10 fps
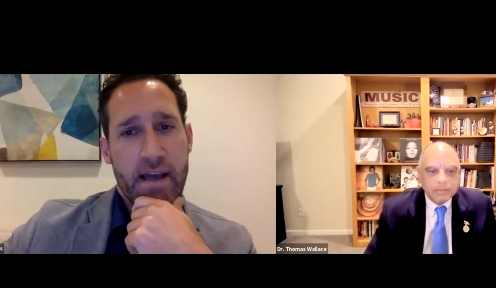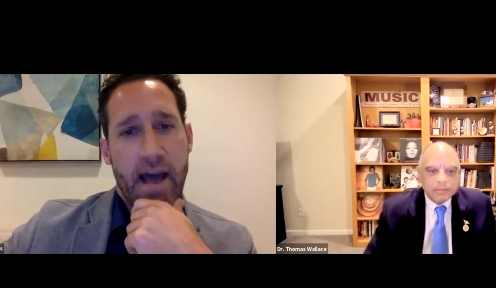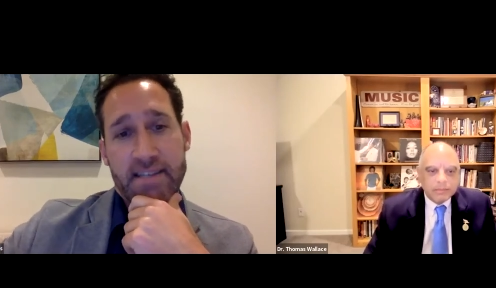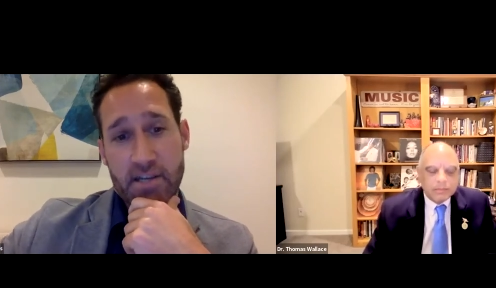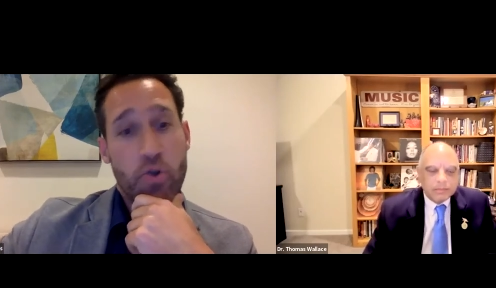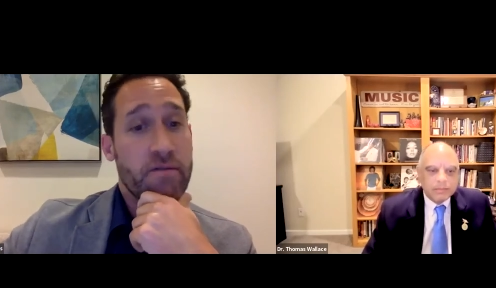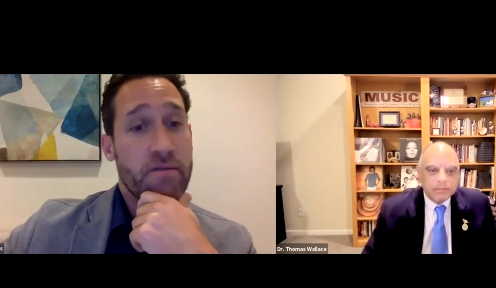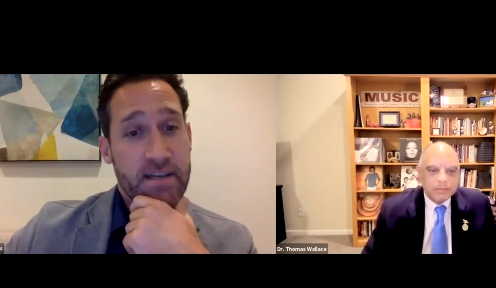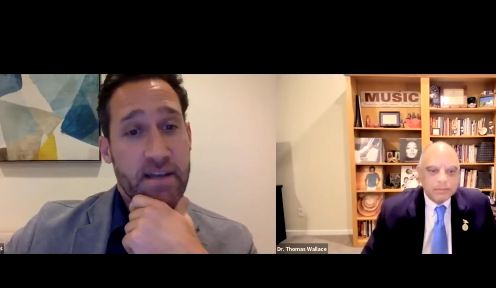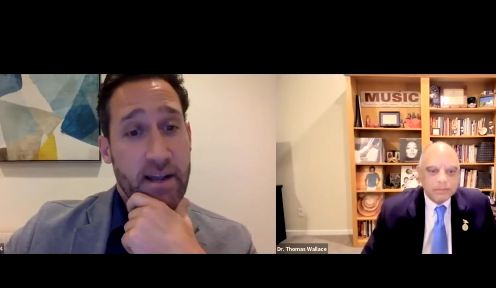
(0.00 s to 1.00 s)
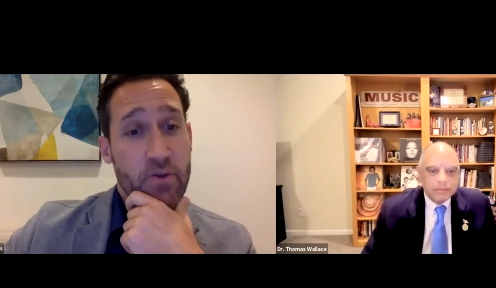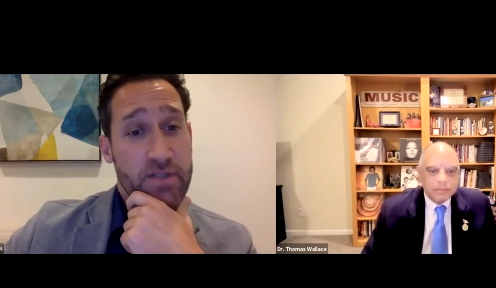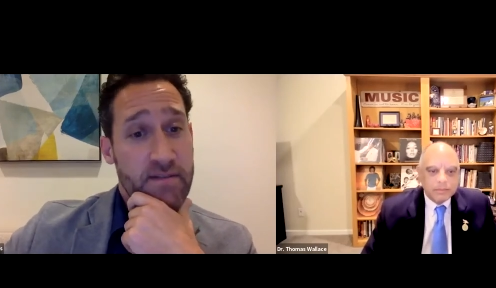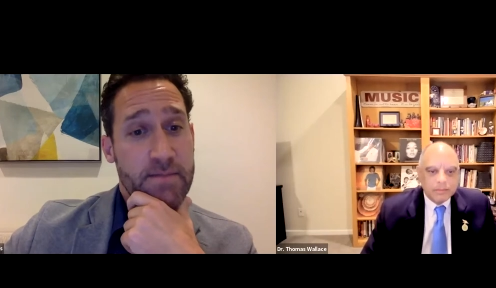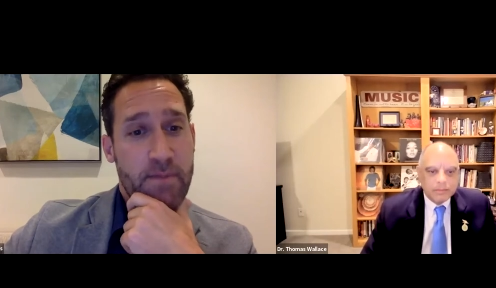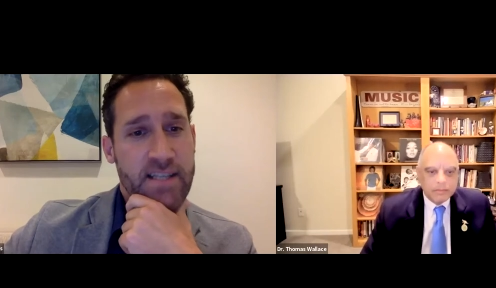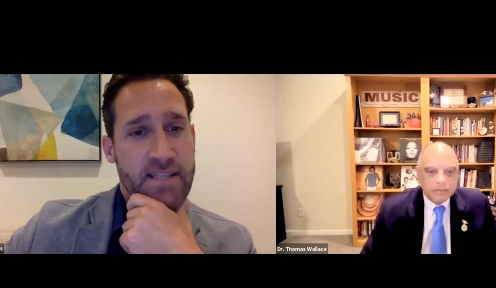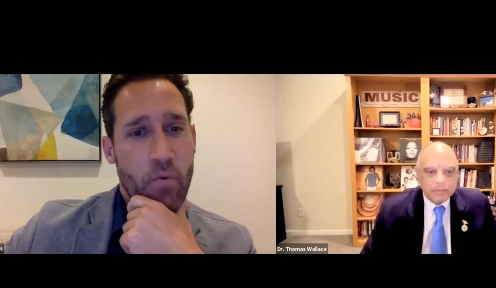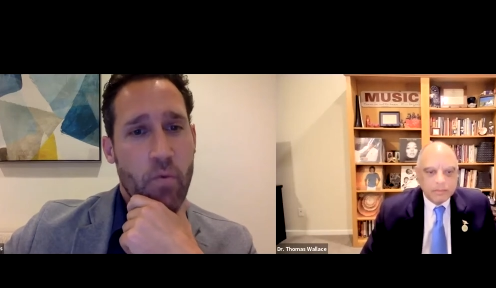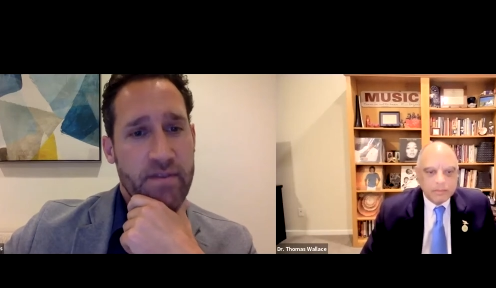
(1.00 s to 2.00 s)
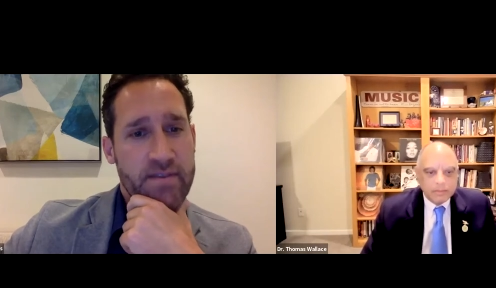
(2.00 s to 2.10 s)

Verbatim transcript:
Speaker 1: as inclusive, inclusive as possible with